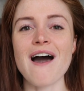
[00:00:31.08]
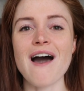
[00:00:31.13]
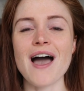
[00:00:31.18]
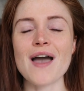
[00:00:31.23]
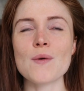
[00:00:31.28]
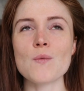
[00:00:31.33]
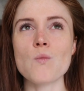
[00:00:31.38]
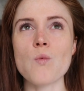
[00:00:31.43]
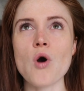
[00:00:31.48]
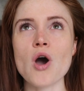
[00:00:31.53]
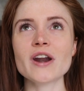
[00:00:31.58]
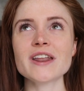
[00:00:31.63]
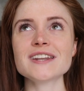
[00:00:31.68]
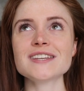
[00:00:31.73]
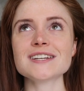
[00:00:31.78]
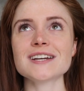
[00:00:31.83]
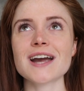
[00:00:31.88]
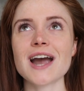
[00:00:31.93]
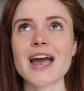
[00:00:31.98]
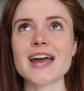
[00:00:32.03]
I wanted
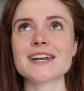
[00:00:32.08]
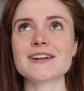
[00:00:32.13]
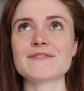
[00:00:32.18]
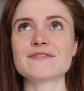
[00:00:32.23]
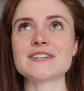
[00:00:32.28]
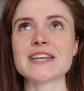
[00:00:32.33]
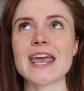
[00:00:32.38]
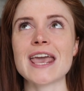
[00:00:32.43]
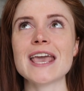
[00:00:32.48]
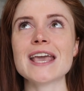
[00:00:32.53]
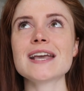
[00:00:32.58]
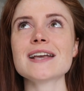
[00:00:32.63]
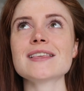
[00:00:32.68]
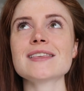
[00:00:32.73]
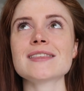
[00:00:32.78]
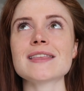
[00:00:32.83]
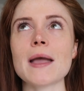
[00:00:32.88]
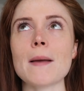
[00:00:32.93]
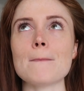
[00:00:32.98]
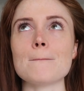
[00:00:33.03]
to kind of take a
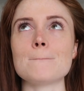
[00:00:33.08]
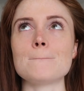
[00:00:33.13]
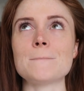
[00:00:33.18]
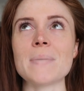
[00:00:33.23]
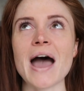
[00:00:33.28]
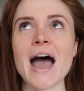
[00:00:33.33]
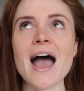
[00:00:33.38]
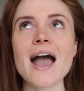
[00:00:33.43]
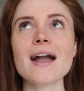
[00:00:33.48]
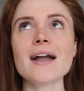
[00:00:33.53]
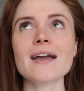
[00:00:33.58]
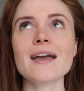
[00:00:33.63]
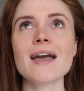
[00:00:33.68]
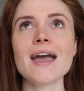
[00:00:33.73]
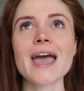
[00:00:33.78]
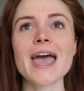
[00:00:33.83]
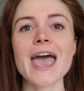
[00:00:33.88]
step back